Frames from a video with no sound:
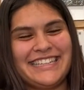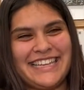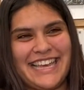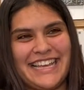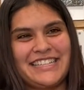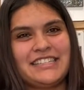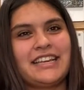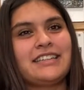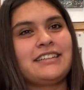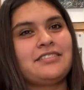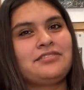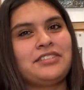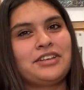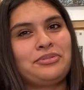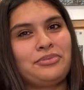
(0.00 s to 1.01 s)
Yes, I
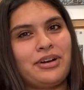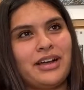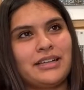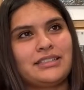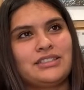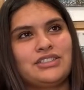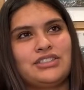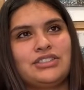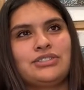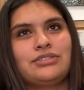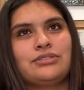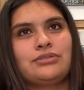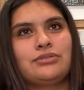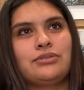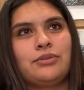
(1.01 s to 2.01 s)
definitely want
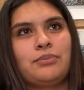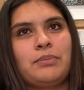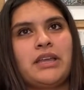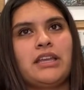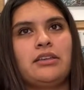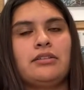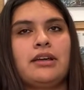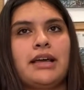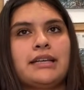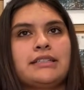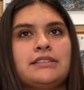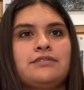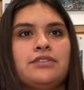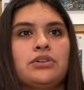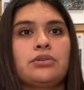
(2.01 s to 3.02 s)
to make you
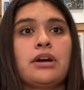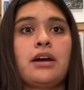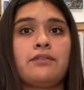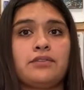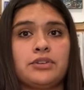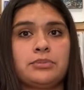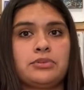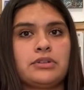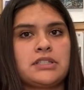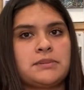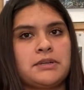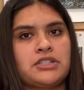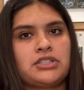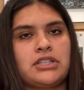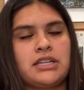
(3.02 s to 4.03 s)
guys feel comfortable,
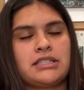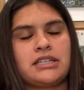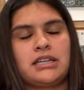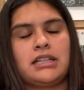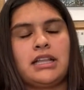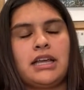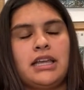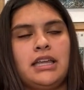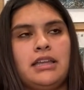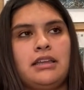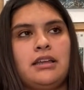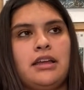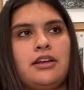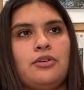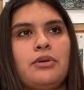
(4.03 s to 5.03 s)
especially as a
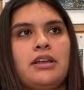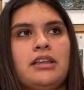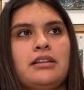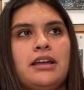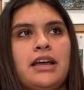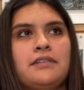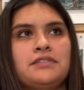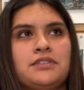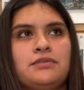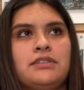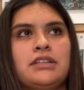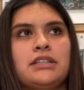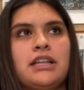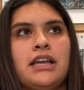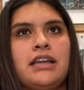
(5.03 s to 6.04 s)
client. I don't want you to have to
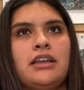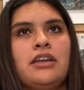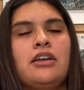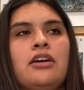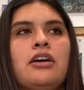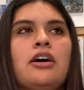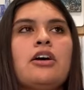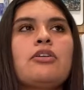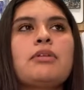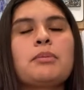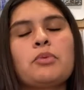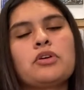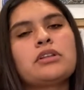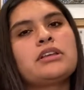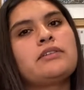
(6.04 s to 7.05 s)
feel like, oh,
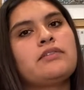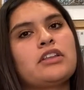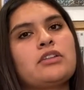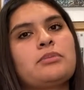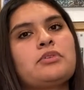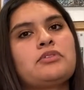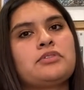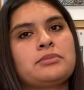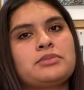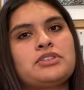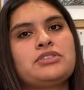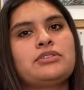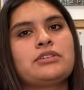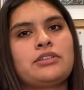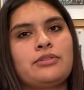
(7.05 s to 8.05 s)
I'm only available from
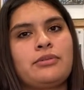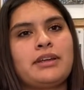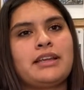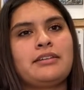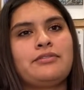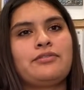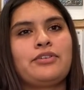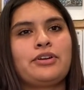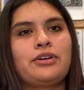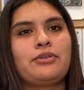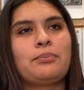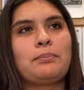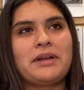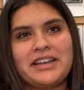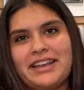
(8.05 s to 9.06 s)
2 to 3
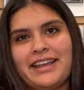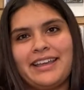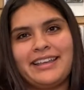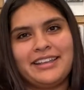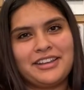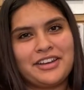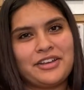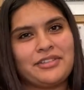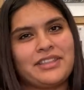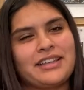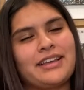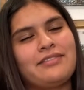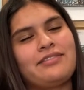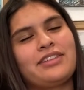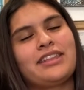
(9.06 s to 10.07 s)
for Monday. That
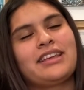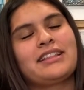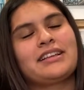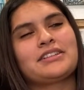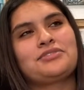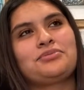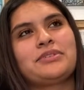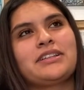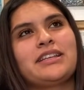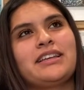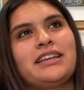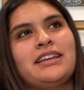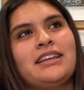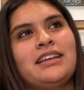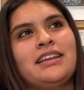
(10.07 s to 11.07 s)
I feel like that's
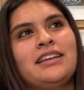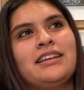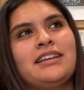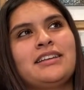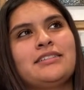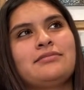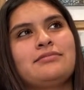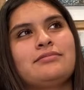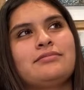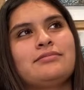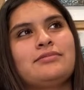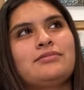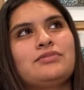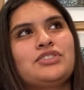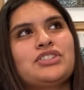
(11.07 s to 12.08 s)
really
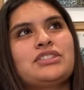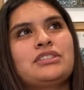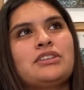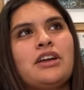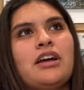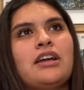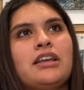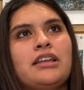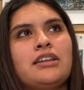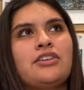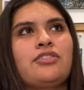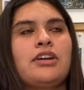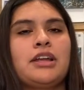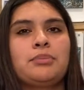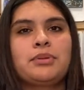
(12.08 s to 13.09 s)
just not in a
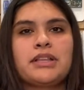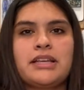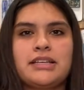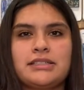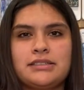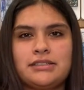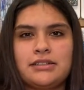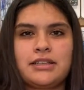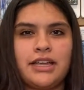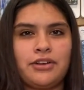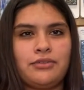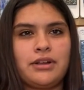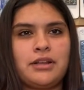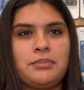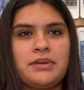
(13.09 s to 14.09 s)
great place to like
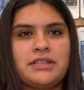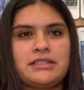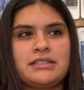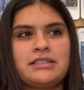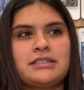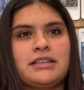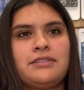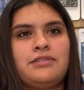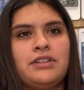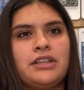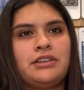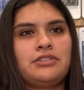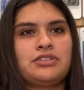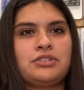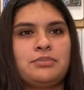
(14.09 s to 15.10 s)
run a business. I feel
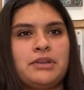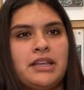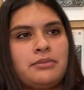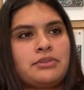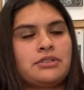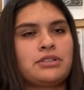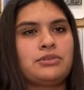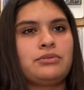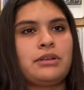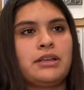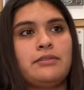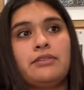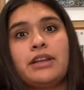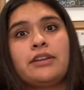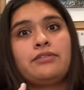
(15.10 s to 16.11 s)
like you should be able to,
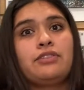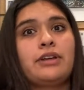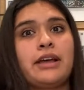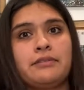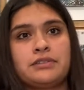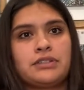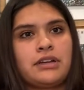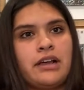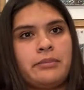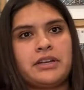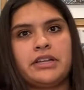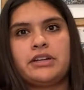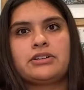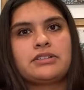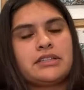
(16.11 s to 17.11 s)
even if you have to
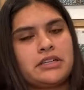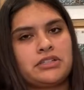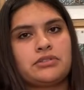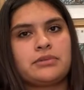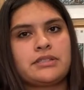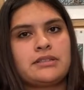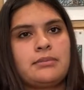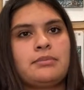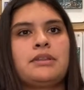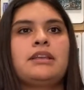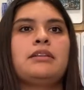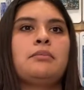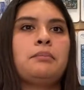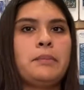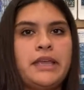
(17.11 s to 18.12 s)
accommodate your schedule with
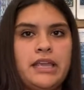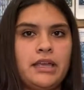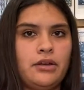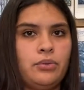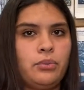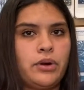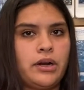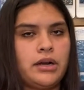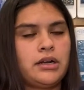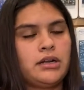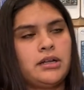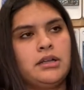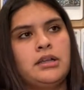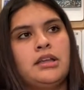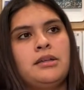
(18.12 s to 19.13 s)
something, make it
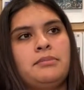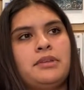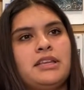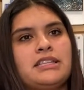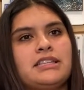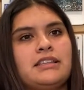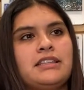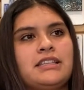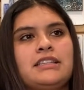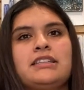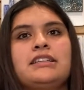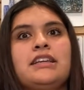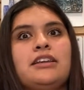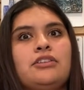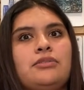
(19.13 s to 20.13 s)
work, because at the end of
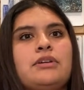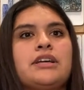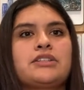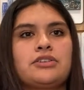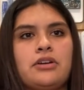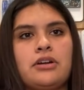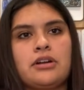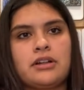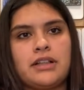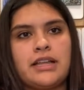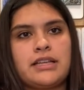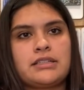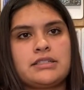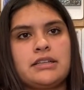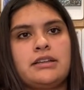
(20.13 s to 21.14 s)
the day, you guys are our
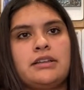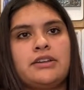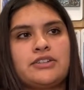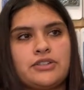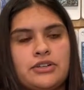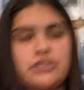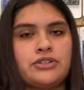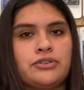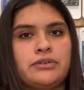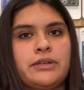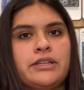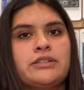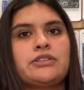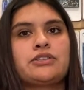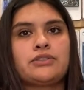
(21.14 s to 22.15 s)
clients, and it is our
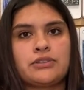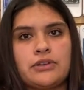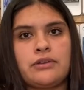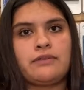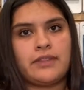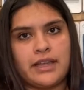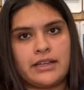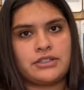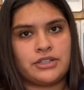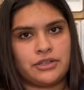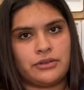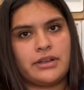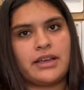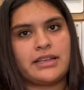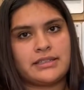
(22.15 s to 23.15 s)
duty to serve that to
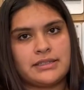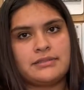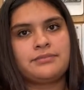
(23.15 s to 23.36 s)
you guys.